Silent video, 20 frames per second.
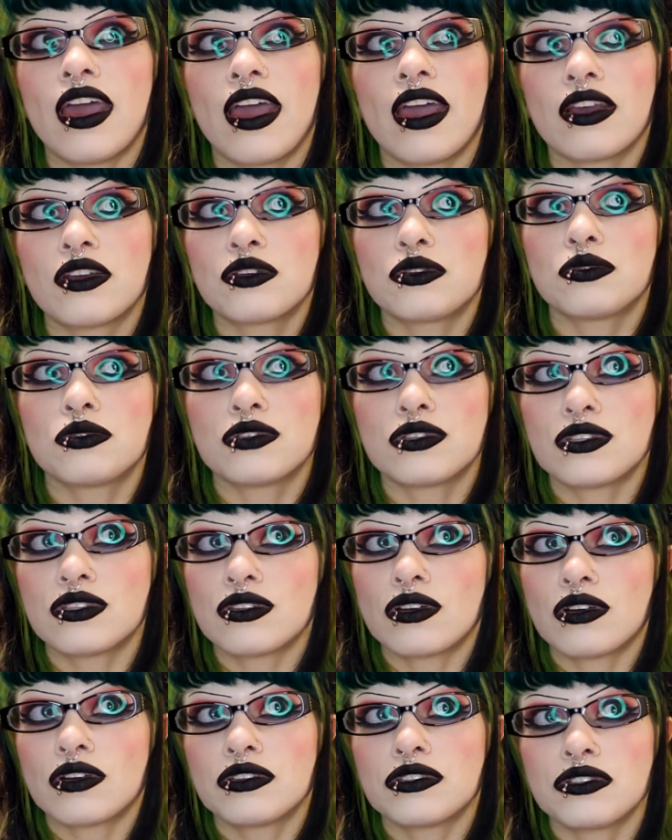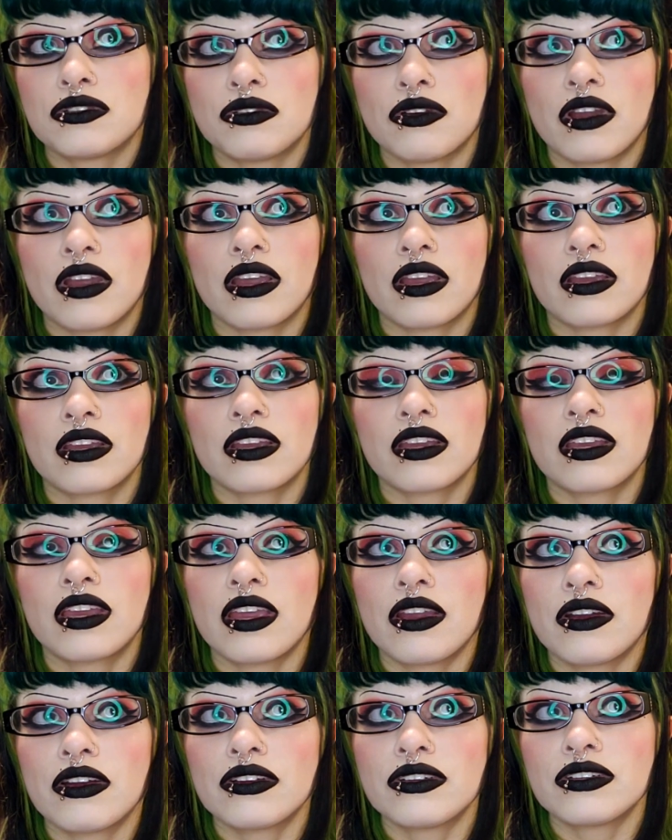actual Star Trek
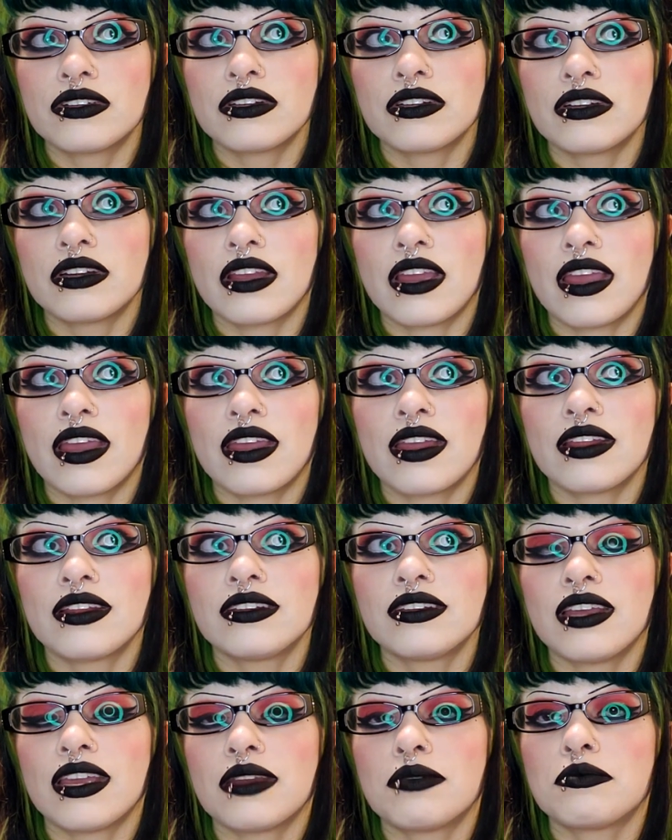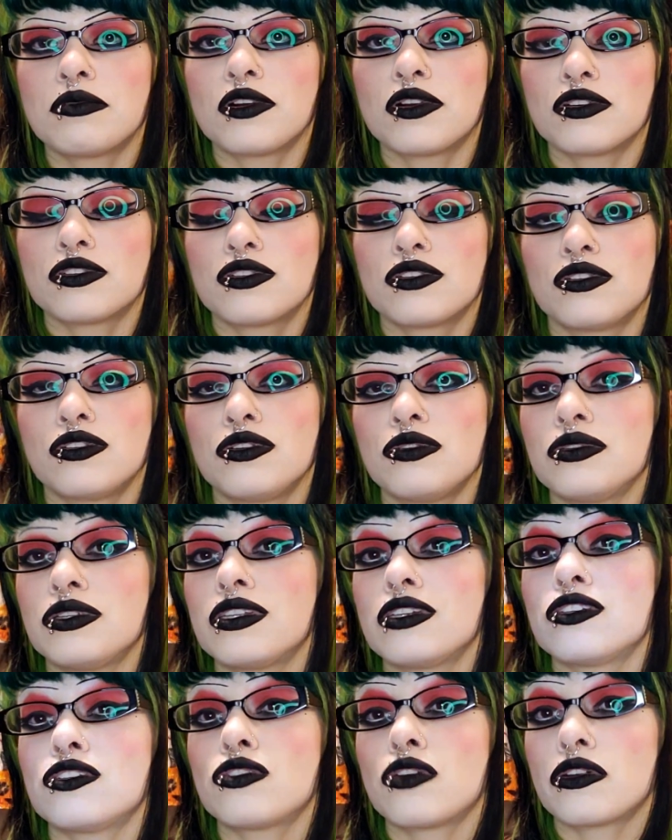character and a person who
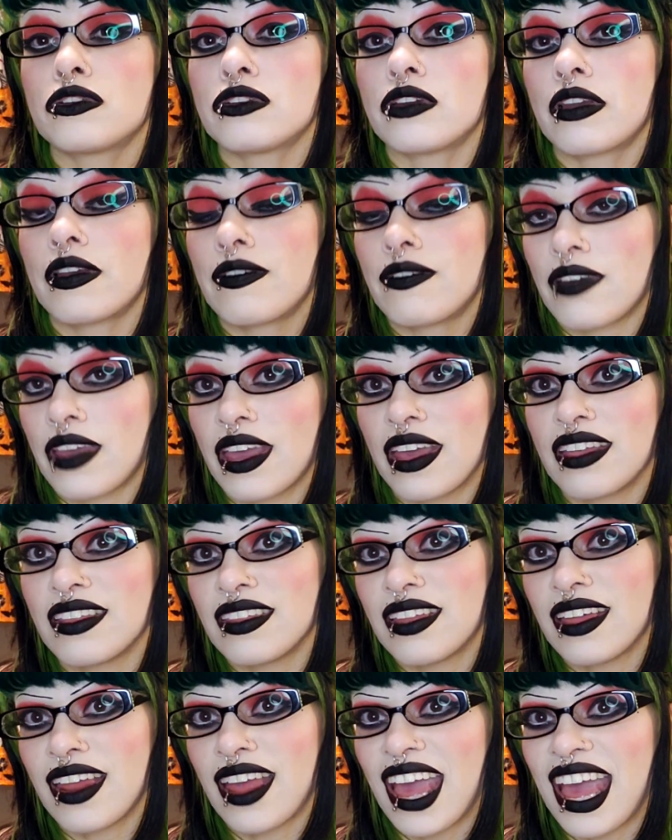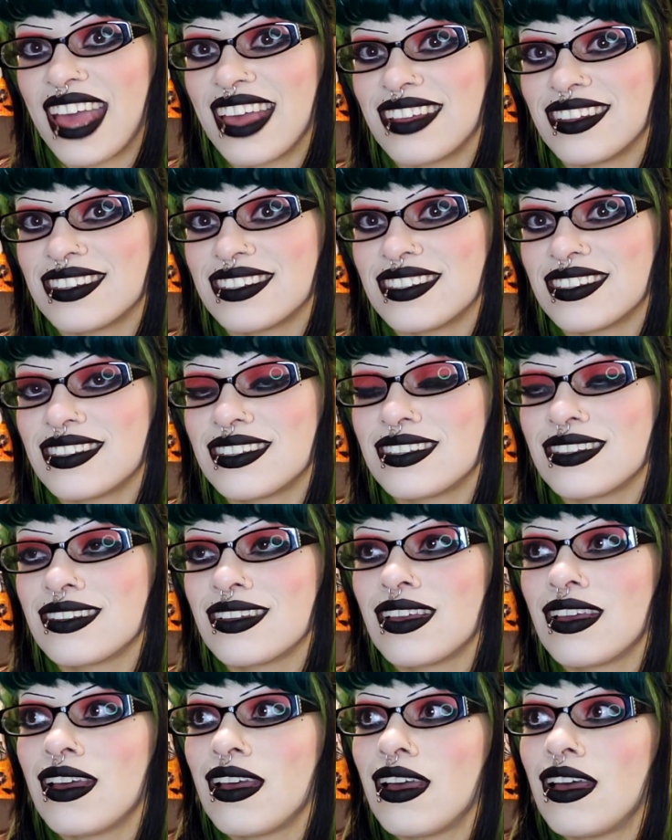is a Star Trek fan that has
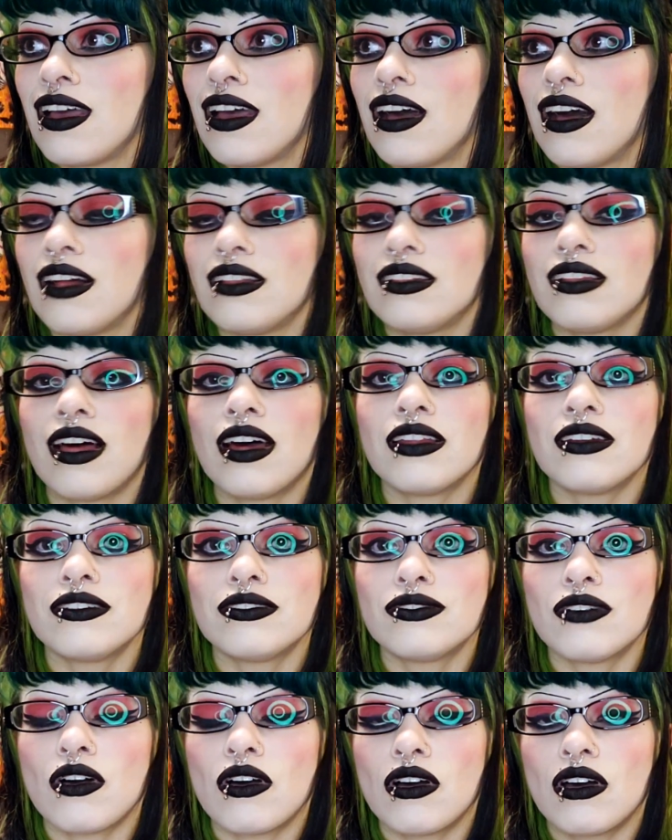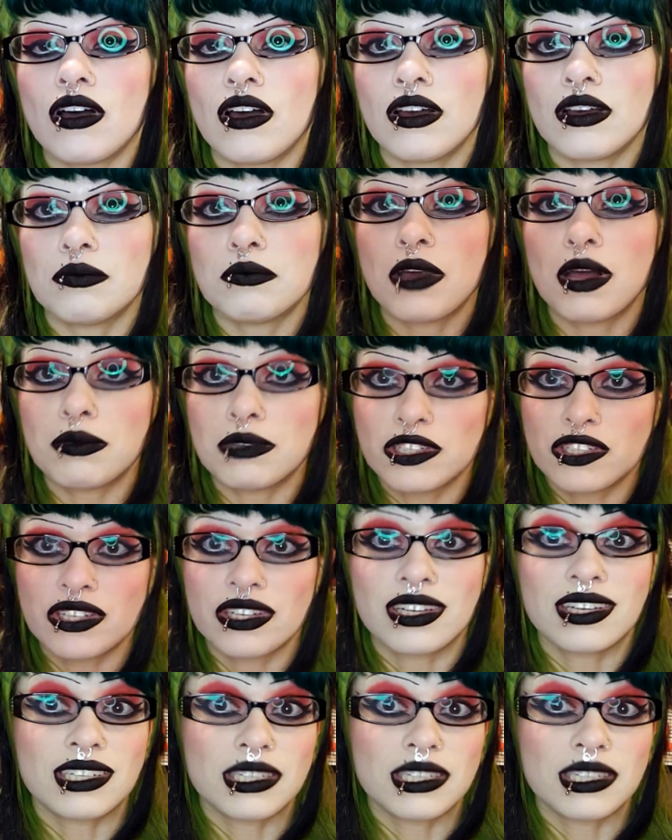a lot of uh, publishing